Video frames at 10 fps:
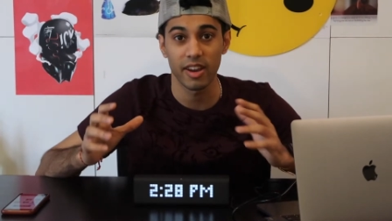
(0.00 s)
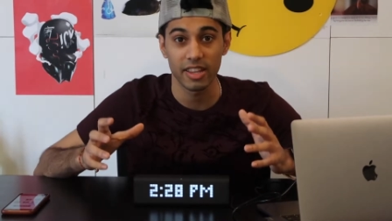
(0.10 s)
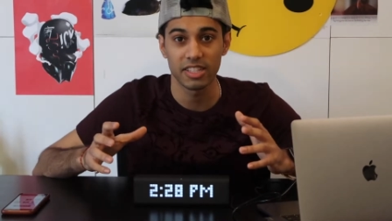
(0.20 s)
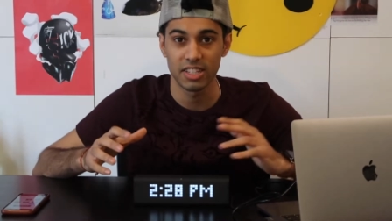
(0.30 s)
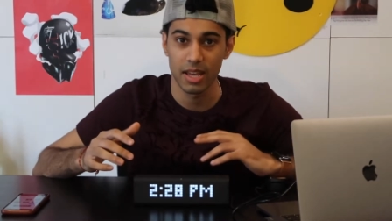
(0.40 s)

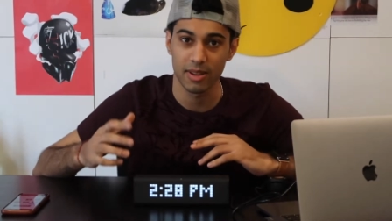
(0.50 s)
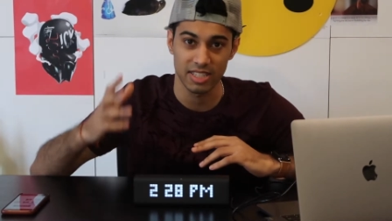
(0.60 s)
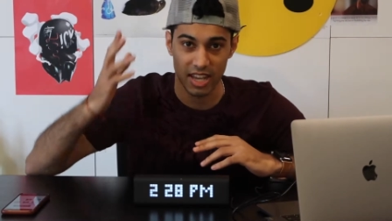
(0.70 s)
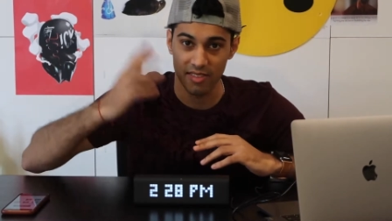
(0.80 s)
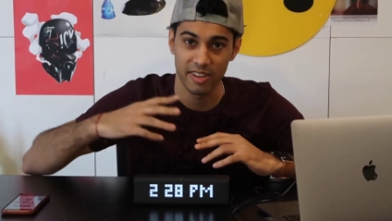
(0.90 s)
Finally today,
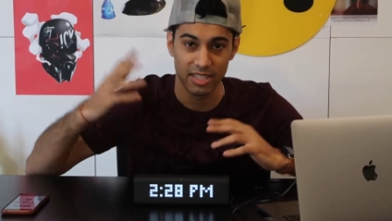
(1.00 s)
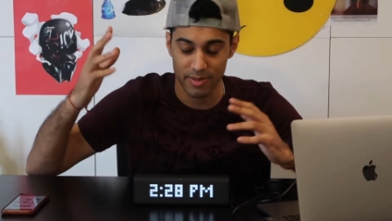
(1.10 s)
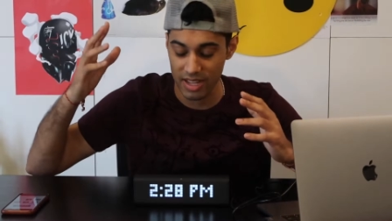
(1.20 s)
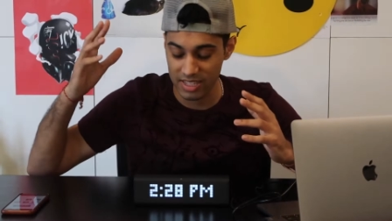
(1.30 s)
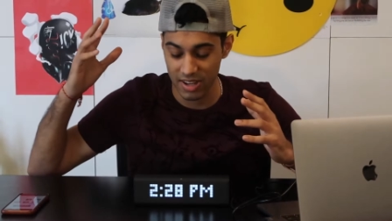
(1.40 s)
because I had a face
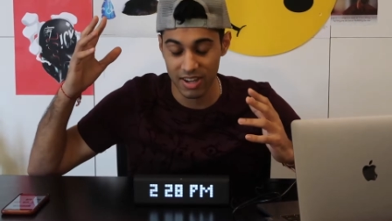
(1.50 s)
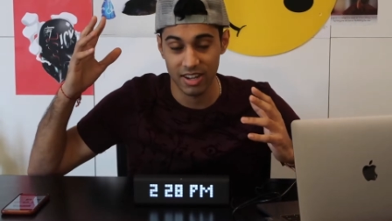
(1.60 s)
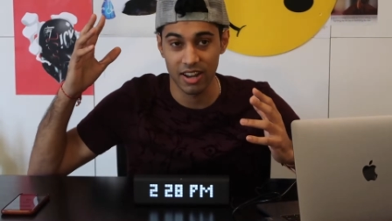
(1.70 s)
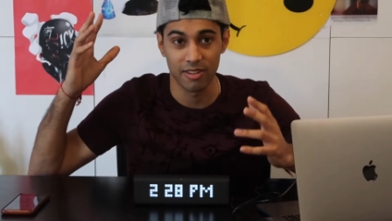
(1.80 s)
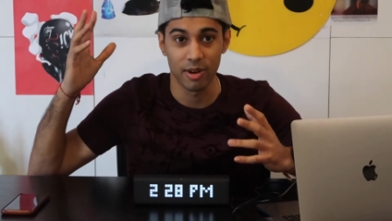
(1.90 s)
mask
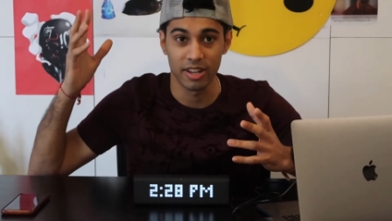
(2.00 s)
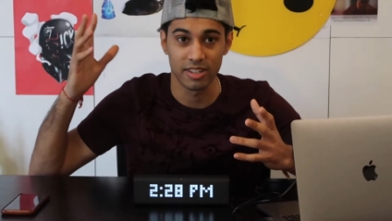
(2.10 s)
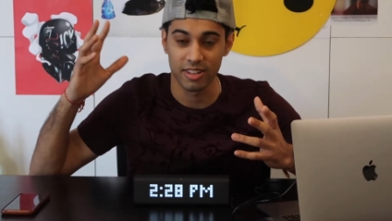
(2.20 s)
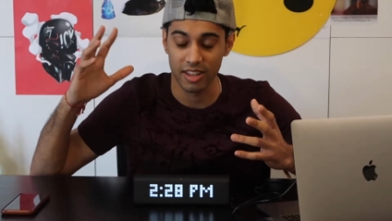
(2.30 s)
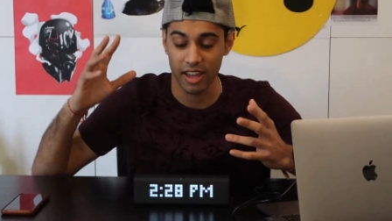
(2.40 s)
on and I
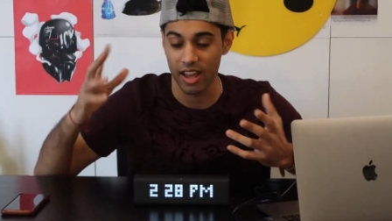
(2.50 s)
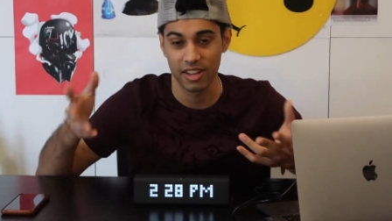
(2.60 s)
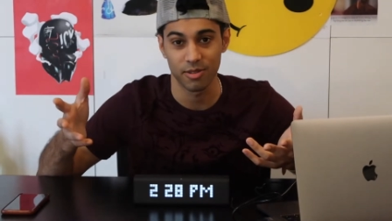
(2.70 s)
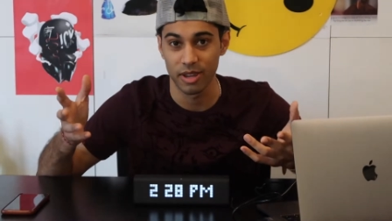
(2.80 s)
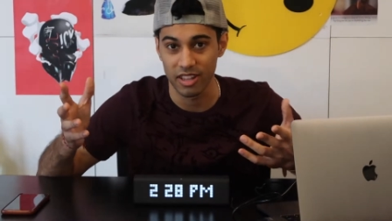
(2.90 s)
wanted to like, I
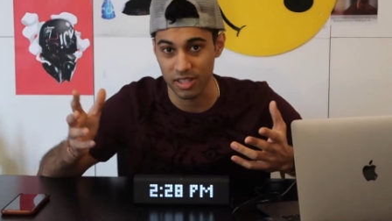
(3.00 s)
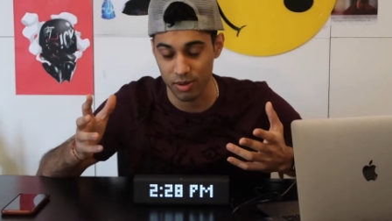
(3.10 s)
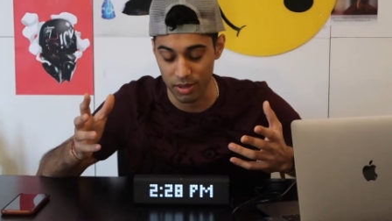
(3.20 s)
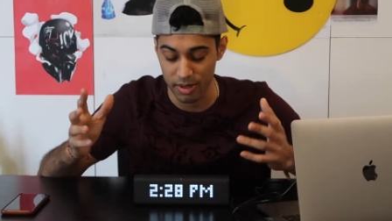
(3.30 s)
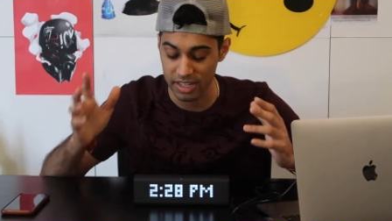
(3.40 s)
had to wait like
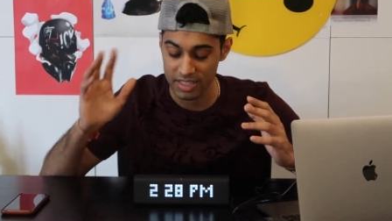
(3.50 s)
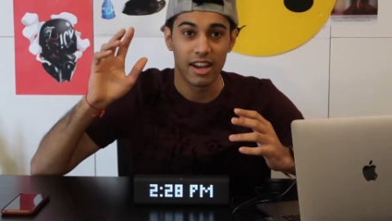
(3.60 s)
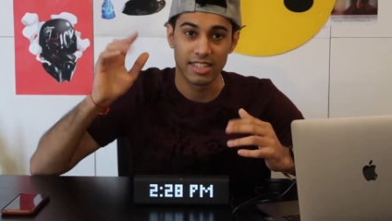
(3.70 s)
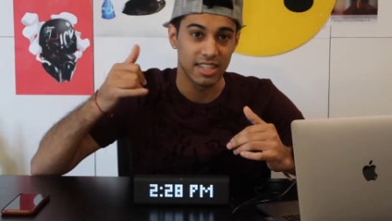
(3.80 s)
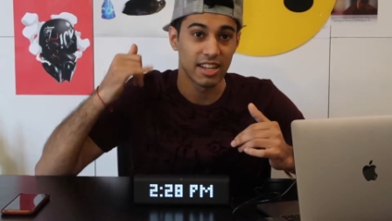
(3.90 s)
20 minutes,
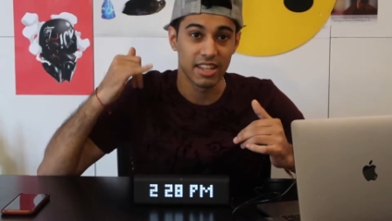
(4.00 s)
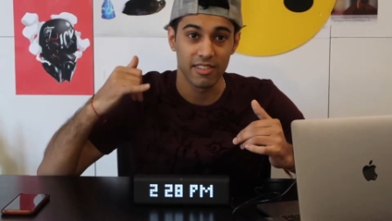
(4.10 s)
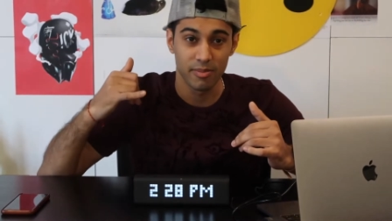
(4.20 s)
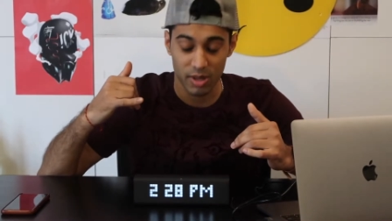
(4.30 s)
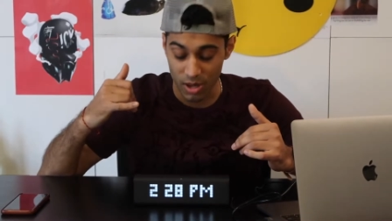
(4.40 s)
I decided to
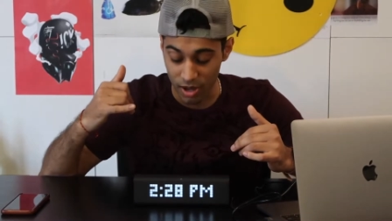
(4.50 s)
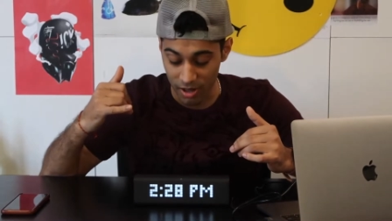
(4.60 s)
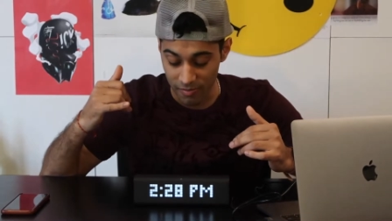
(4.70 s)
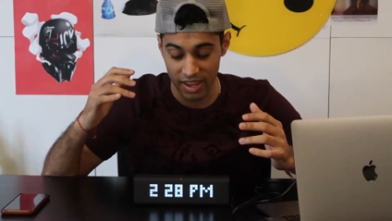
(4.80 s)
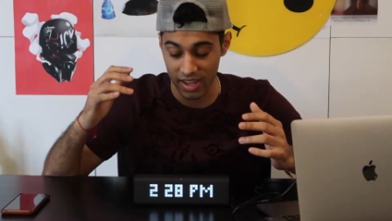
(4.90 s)
give them a
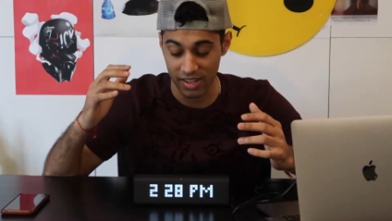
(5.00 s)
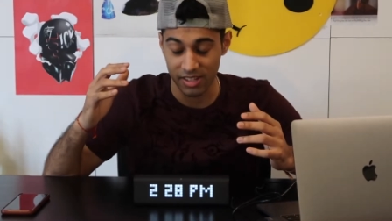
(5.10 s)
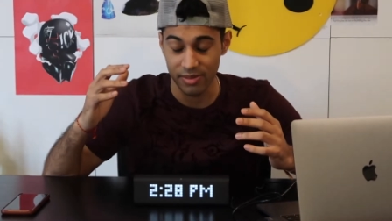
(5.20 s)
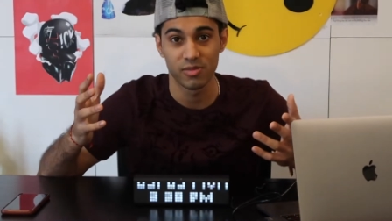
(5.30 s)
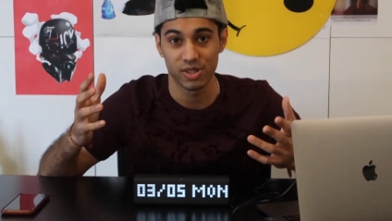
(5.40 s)
call
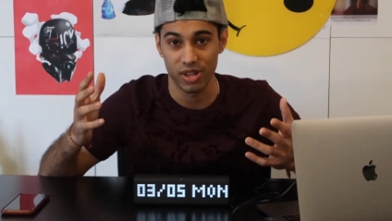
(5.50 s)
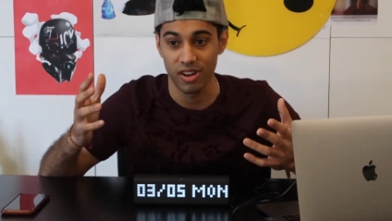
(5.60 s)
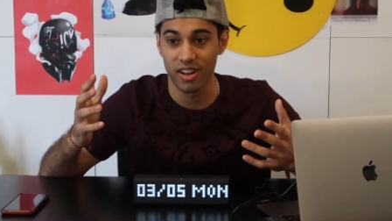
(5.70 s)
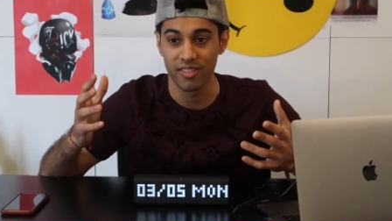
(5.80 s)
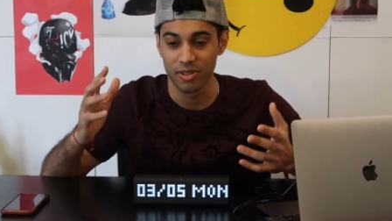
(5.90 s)
and
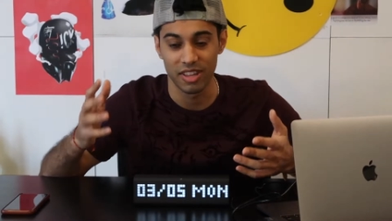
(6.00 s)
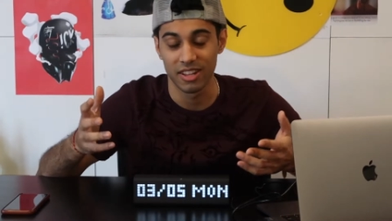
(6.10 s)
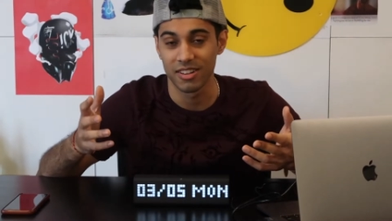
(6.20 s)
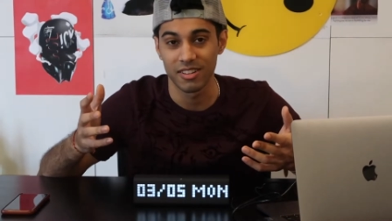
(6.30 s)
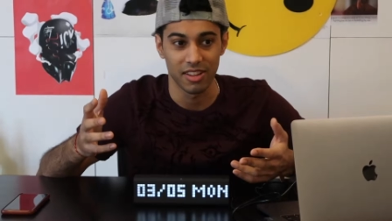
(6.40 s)
sure enough,
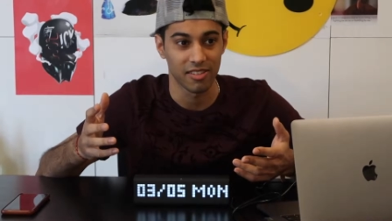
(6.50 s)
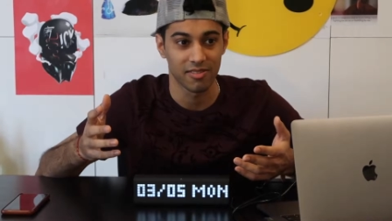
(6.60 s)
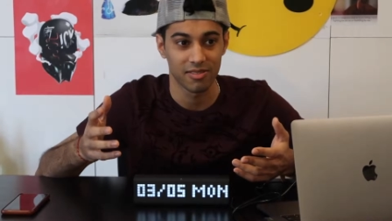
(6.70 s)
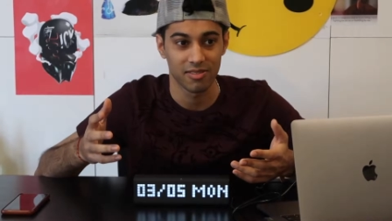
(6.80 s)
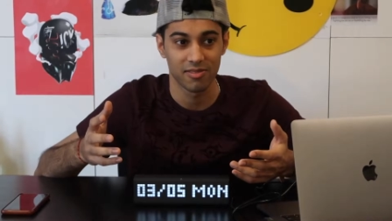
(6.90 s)
within like
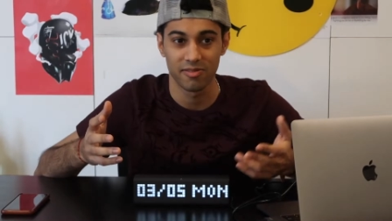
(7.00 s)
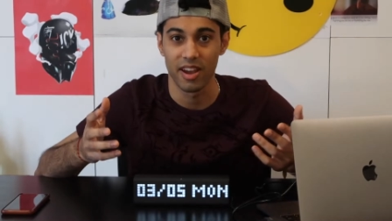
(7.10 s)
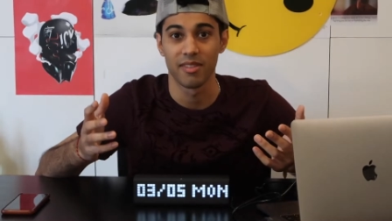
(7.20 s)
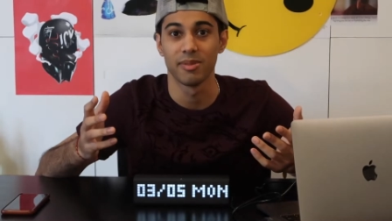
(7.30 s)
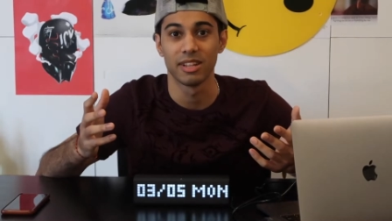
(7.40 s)

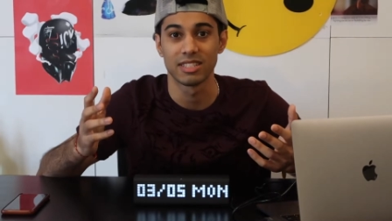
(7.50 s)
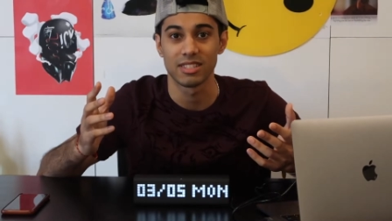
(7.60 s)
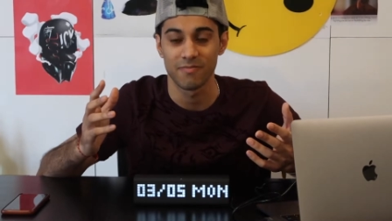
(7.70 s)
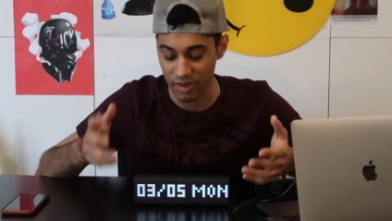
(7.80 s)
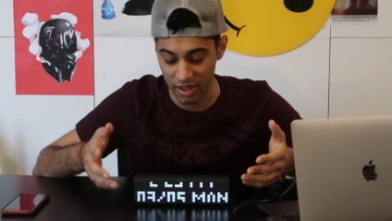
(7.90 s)
five
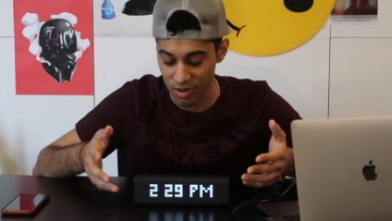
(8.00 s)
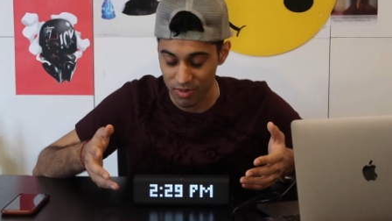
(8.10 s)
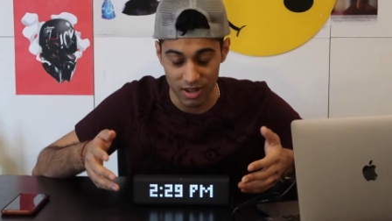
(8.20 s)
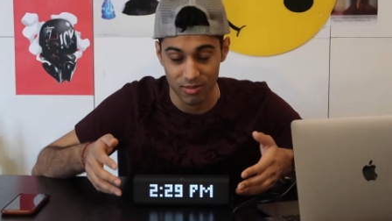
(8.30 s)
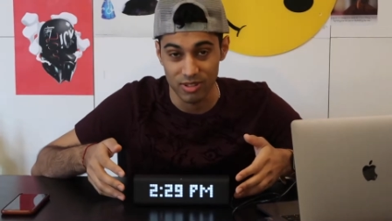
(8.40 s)
minutes, my whole
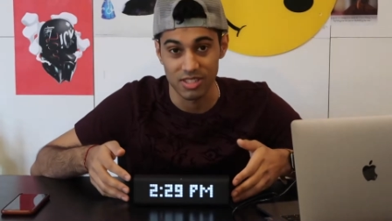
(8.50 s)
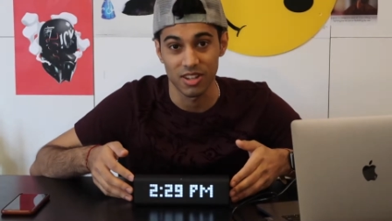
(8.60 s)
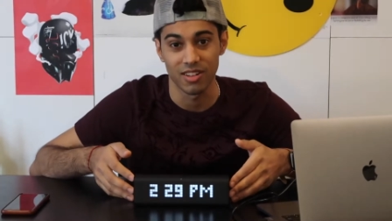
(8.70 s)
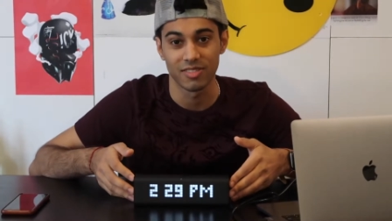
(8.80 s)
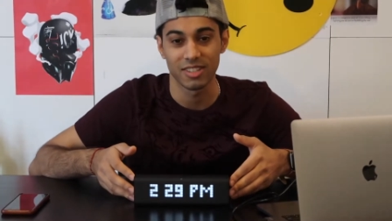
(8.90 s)
problem was
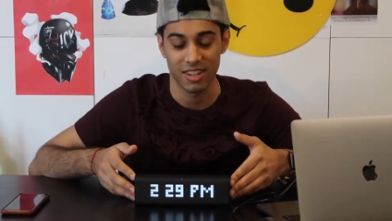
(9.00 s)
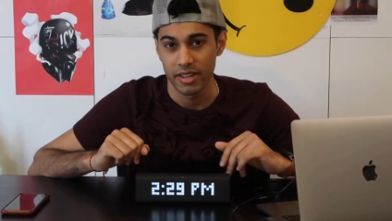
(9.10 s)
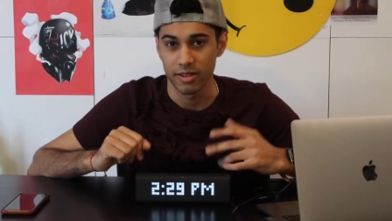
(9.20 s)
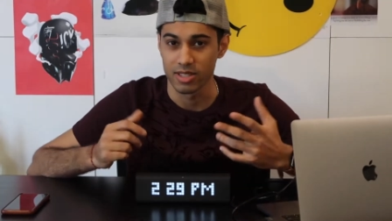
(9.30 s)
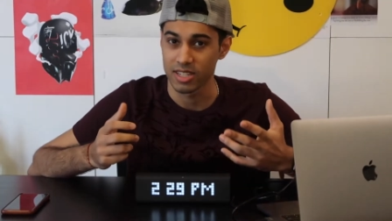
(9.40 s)
solved
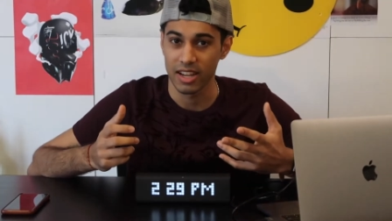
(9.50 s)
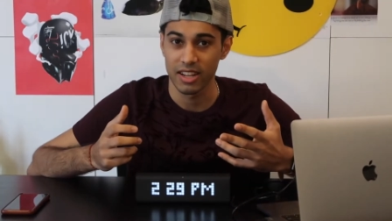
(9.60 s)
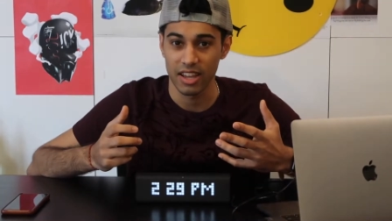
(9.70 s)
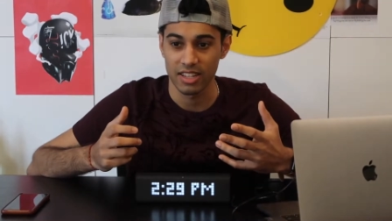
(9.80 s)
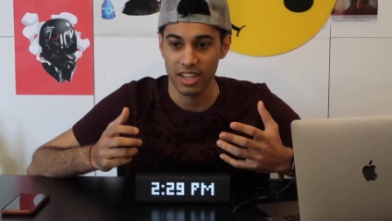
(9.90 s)
it was
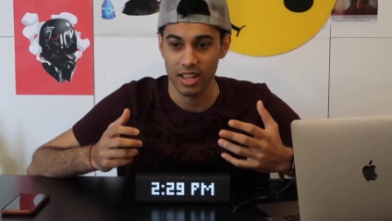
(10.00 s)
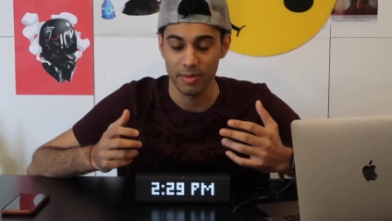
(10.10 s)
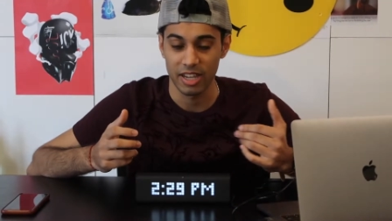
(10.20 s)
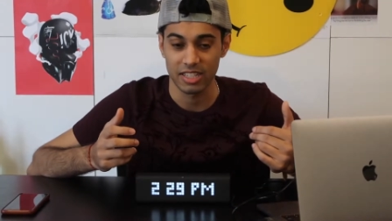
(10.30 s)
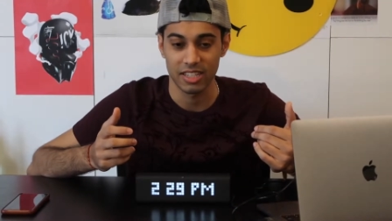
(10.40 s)
kind of
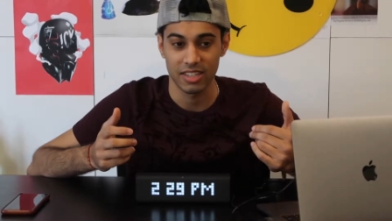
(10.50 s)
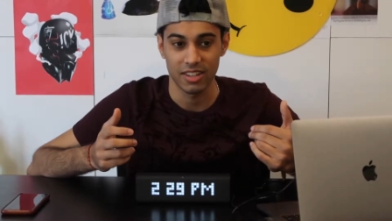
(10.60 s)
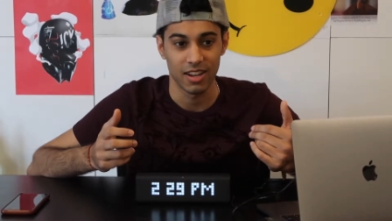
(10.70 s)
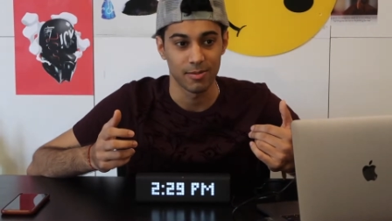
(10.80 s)
anticlimactic.